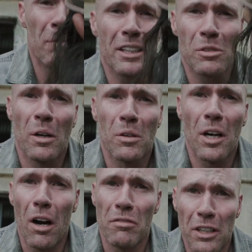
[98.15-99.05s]
Maxwell
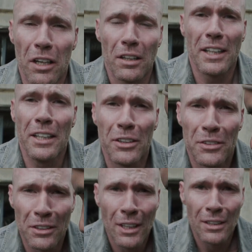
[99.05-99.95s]
Carver, England.